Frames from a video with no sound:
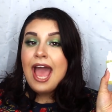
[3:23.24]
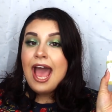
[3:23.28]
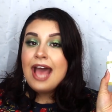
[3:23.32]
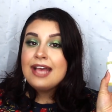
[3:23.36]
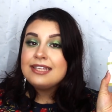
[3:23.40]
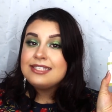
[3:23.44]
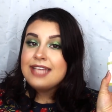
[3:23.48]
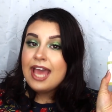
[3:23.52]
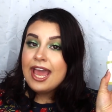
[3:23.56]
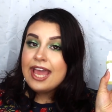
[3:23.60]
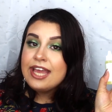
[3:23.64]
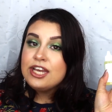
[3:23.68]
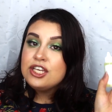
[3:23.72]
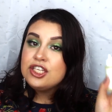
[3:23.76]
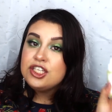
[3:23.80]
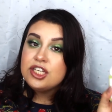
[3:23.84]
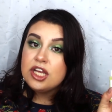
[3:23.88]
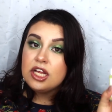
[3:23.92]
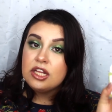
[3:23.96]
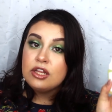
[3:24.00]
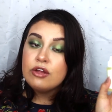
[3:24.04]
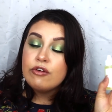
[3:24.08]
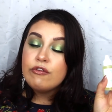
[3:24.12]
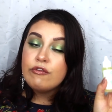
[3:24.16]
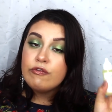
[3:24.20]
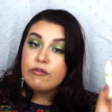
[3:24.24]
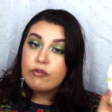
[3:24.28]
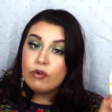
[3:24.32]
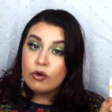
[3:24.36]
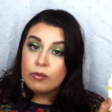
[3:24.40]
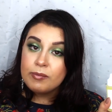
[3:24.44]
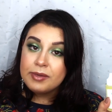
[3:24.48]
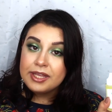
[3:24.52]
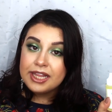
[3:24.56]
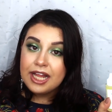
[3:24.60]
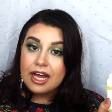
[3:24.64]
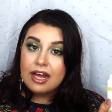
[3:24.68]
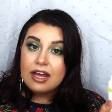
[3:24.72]
has a gel
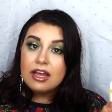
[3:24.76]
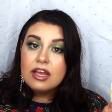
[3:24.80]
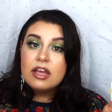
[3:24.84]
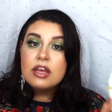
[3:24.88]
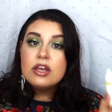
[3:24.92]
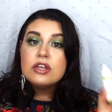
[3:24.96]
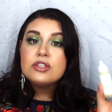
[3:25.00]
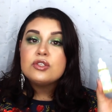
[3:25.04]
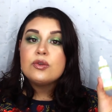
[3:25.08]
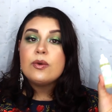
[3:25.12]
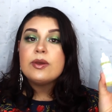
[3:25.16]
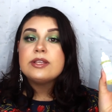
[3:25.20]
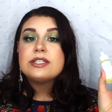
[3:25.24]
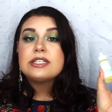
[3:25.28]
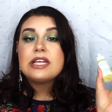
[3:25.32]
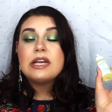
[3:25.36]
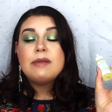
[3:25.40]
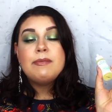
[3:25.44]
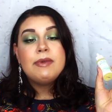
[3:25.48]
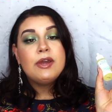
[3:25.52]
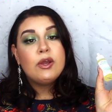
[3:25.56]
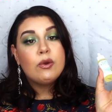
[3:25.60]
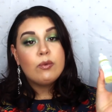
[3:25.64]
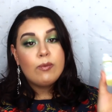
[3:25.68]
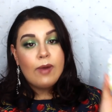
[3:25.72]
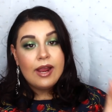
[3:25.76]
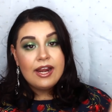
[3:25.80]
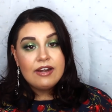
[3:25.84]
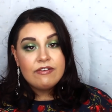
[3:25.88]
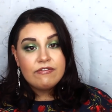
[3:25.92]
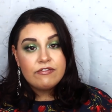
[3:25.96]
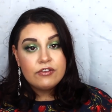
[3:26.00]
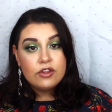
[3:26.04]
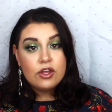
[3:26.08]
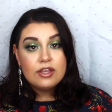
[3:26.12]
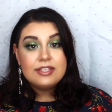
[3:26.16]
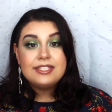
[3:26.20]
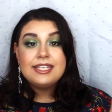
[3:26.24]
formula, so it's going to be great
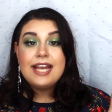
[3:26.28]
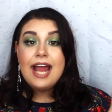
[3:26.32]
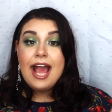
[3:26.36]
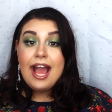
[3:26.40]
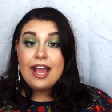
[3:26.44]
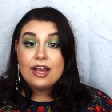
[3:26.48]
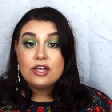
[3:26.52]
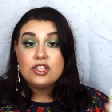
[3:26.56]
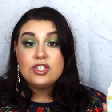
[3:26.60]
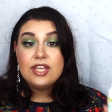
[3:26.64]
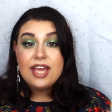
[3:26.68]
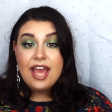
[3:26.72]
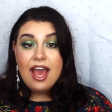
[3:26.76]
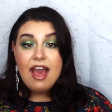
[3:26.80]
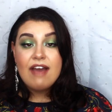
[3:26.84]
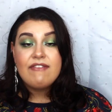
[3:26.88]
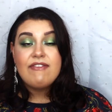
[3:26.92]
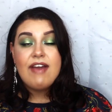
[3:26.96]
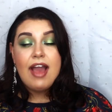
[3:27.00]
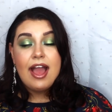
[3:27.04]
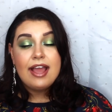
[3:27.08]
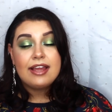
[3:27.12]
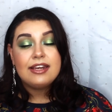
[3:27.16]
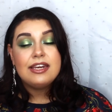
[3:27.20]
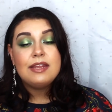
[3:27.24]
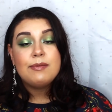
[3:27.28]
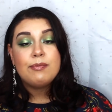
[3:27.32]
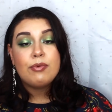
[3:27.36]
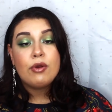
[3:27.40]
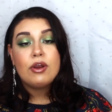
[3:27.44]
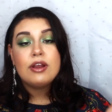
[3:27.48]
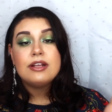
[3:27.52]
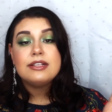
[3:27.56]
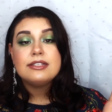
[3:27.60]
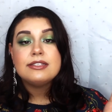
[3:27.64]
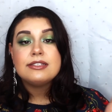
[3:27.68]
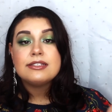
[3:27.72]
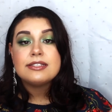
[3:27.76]
for those that actually have acne
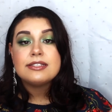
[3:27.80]
prone